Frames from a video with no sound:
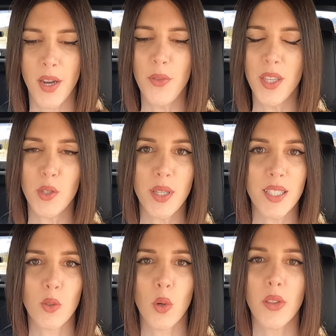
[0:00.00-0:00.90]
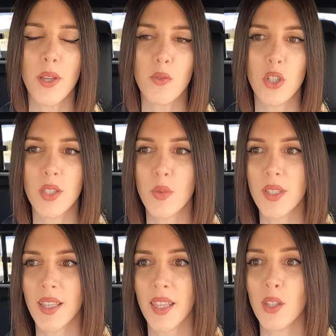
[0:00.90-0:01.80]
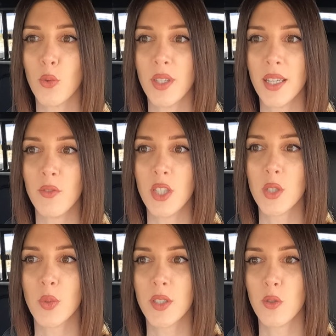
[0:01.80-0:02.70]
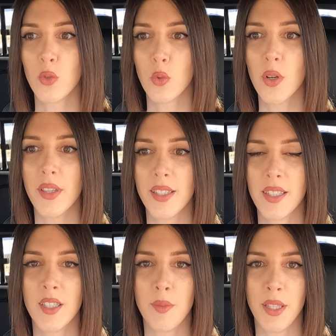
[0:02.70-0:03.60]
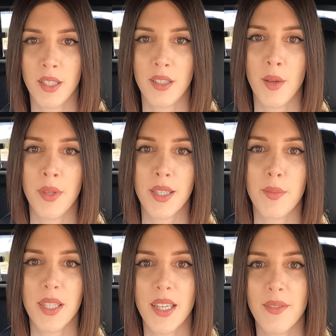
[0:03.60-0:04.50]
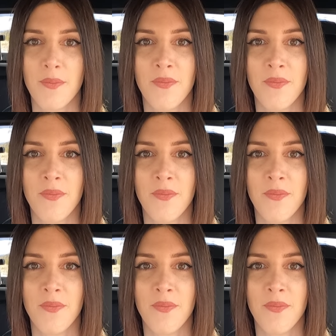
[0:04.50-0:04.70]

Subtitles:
I don't think you get squirrely of Cheese Whiz. I think you give Cheese Whiz to squirrelies and you make their tummies upset.